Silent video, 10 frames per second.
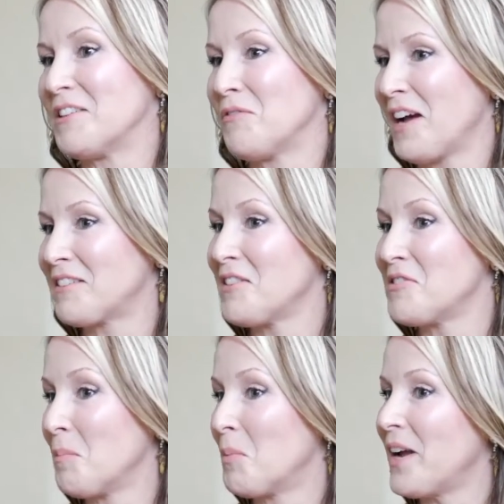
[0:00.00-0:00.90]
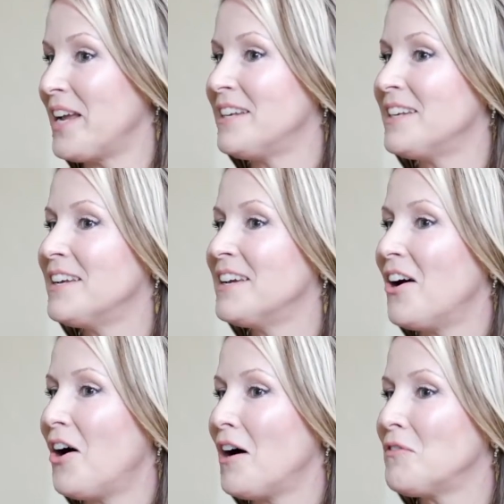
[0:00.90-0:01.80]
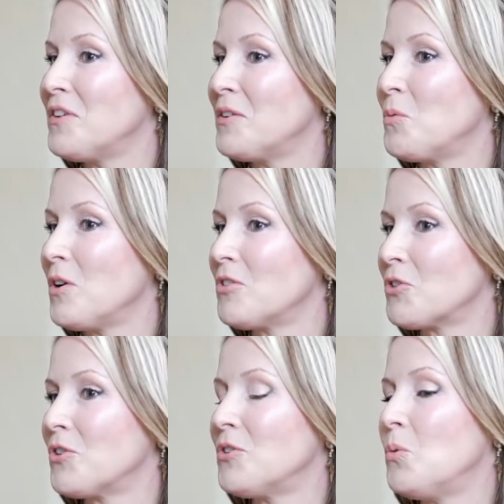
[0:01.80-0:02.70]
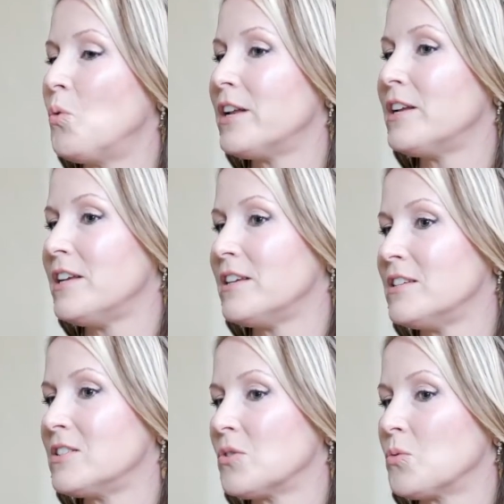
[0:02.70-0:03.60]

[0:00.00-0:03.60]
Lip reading: The fact that the brain often will learn what it is